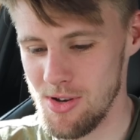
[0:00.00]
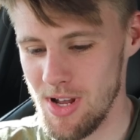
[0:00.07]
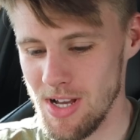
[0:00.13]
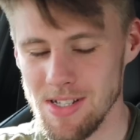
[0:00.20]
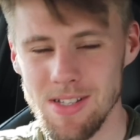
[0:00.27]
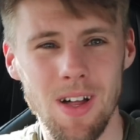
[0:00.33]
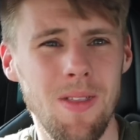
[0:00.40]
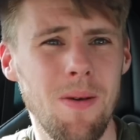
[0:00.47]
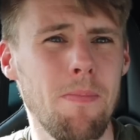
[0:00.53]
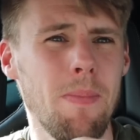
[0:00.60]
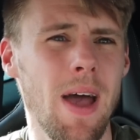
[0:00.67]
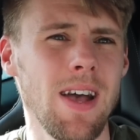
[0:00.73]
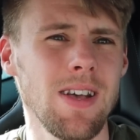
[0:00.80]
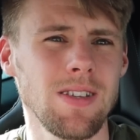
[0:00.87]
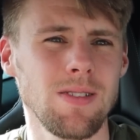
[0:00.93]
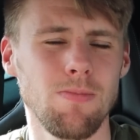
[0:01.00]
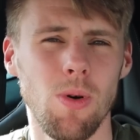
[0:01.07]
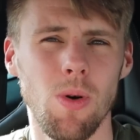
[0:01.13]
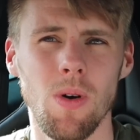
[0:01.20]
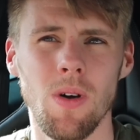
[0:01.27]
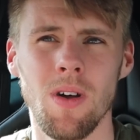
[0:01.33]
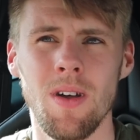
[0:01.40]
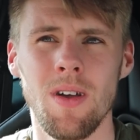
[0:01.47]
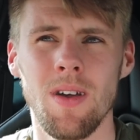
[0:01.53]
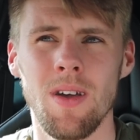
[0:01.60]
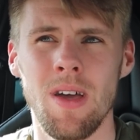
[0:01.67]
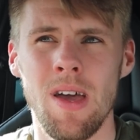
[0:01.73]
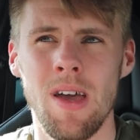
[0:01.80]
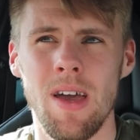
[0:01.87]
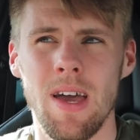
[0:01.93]
It's not the best, but
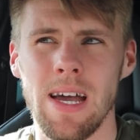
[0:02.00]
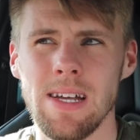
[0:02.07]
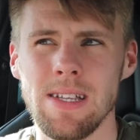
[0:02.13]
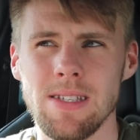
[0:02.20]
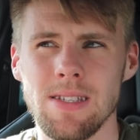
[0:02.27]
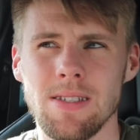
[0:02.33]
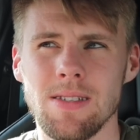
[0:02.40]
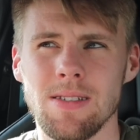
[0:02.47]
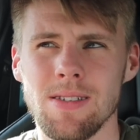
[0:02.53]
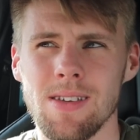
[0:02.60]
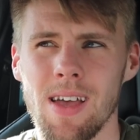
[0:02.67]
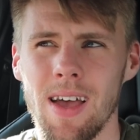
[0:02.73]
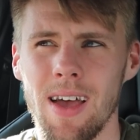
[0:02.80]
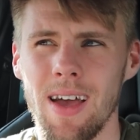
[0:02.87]
it's